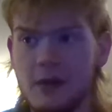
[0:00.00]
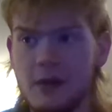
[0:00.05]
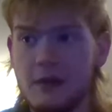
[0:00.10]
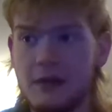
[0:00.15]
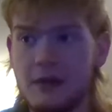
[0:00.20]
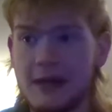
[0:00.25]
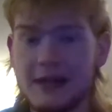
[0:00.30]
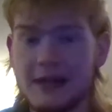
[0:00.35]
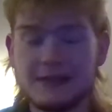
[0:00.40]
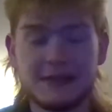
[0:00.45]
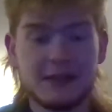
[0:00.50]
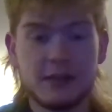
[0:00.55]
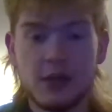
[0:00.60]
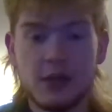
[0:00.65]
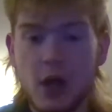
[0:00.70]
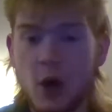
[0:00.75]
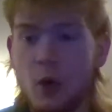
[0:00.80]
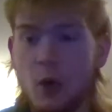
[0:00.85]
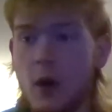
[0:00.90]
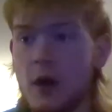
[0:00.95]
like I said,
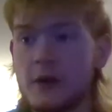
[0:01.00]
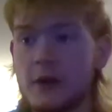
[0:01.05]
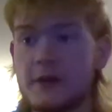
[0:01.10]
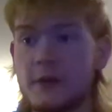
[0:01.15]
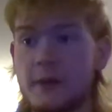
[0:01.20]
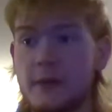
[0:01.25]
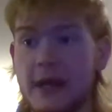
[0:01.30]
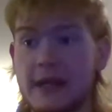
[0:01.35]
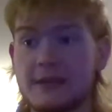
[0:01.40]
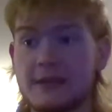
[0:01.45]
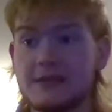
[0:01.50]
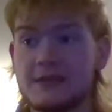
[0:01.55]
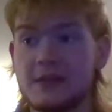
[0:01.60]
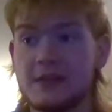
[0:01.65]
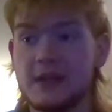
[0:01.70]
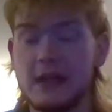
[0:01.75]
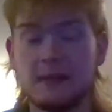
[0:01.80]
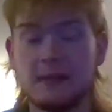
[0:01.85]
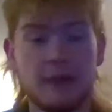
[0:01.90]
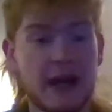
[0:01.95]
no ARCA
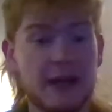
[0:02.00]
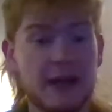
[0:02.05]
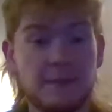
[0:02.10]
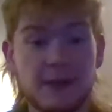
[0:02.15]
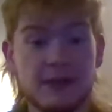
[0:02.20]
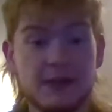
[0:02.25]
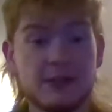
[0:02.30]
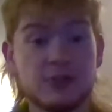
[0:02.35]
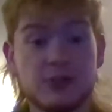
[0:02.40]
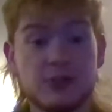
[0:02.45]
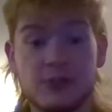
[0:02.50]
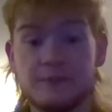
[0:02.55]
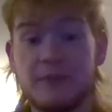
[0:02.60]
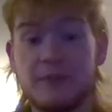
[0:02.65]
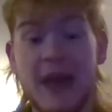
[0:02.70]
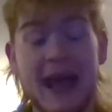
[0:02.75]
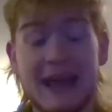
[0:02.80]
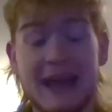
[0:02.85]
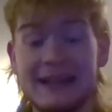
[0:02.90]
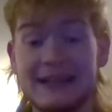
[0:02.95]
race, in my opinion, should
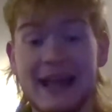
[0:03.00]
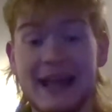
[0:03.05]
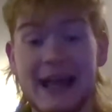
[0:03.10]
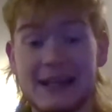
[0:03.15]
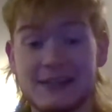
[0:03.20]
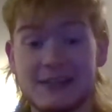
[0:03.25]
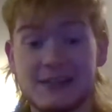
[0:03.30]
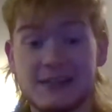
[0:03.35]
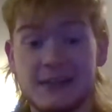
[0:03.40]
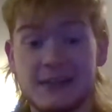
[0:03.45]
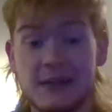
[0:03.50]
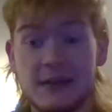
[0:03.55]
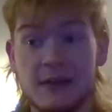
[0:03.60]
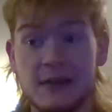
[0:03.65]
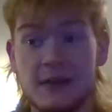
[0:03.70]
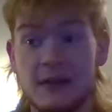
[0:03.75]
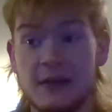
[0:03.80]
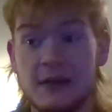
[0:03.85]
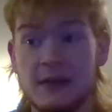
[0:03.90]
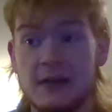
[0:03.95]
pay less.
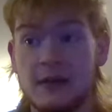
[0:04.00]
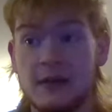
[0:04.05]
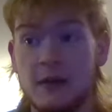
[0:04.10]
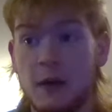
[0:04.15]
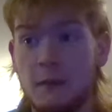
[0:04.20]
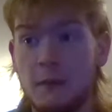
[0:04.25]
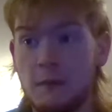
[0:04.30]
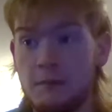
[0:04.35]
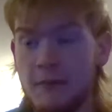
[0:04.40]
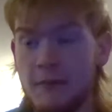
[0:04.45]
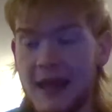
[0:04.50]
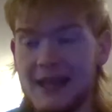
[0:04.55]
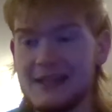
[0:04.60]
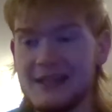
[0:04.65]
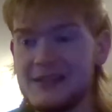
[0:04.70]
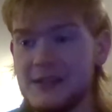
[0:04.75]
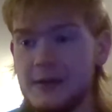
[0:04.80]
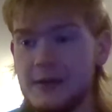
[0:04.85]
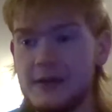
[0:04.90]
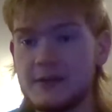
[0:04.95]

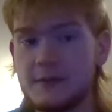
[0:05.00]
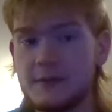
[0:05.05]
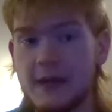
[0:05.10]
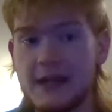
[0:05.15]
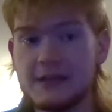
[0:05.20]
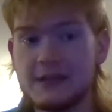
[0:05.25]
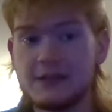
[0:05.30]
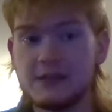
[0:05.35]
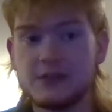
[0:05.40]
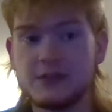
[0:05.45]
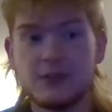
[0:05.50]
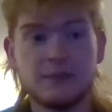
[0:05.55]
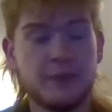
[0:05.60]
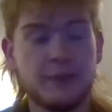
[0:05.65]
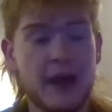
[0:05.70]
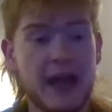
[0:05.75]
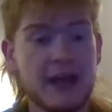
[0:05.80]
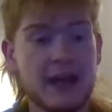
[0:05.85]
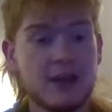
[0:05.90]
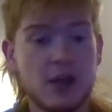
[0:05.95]
Main series race should
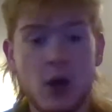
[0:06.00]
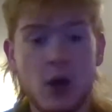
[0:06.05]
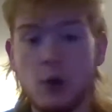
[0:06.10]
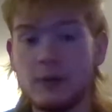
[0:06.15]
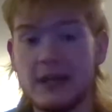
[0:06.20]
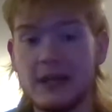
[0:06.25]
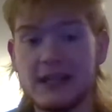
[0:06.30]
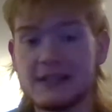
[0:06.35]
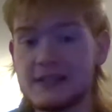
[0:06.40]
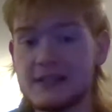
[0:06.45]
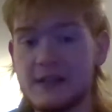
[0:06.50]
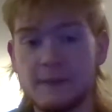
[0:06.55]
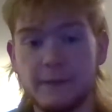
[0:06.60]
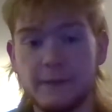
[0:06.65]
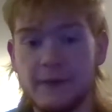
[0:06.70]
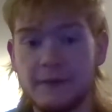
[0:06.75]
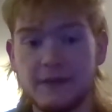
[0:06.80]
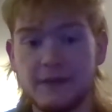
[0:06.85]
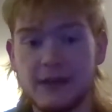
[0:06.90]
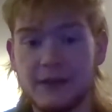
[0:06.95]
pay no less than
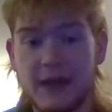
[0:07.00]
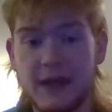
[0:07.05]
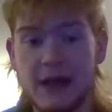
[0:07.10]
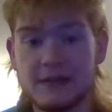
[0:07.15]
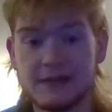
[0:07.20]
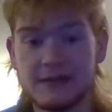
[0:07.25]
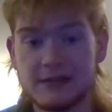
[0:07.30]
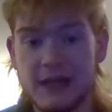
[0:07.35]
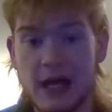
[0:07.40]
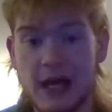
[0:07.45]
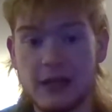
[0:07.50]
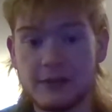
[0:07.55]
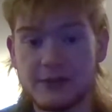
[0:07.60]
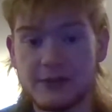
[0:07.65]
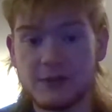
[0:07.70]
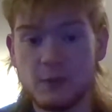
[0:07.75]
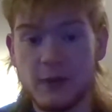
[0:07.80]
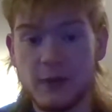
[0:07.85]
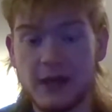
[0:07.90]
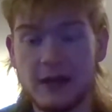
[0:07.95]

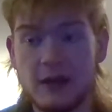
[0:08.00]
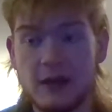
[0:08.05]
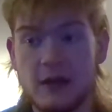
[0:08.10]
$50,000 to win.